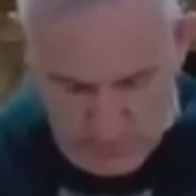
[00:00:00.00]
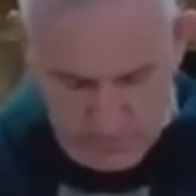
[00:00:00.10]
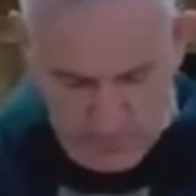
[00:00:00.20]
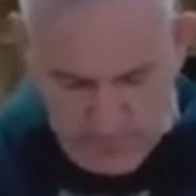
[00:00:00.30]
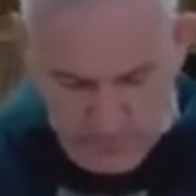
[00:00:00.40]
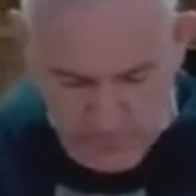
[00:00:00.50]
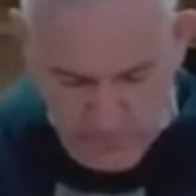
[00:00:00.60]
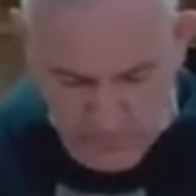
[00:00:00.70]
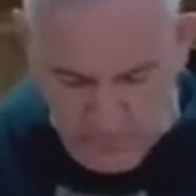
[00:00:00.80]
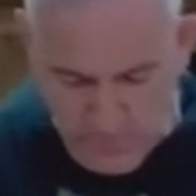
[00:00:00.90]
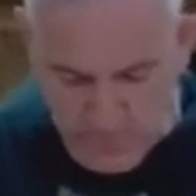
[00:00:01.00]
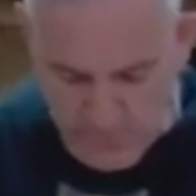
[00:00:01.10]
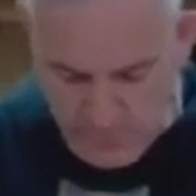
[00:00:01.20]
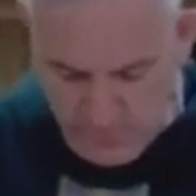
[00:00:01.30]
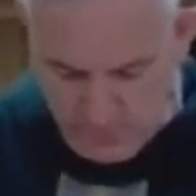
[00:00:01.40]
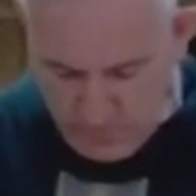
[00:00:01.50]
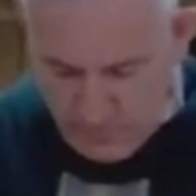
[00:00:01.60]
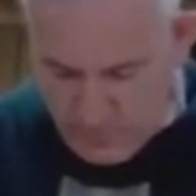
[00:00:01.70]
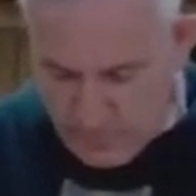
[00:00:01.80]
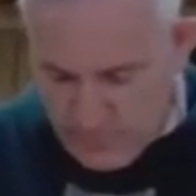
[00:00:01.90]

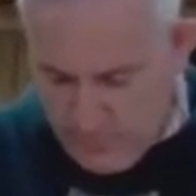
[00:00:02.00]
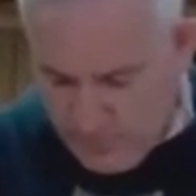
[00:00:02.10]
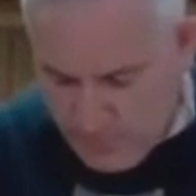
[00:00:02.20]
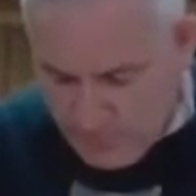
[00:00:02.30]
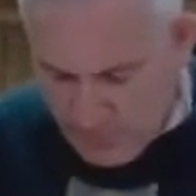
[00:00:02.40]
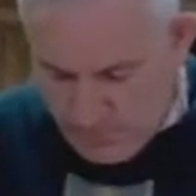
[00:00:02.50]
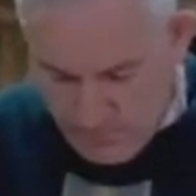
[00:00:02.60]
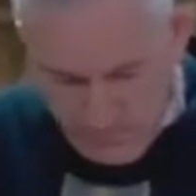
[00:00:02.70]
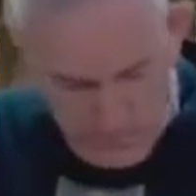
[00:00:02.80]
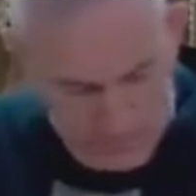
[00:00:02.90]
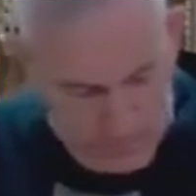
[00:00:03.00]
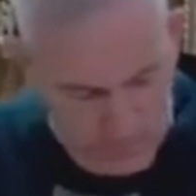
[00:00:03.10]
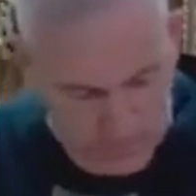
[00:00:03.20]
(no one is talking)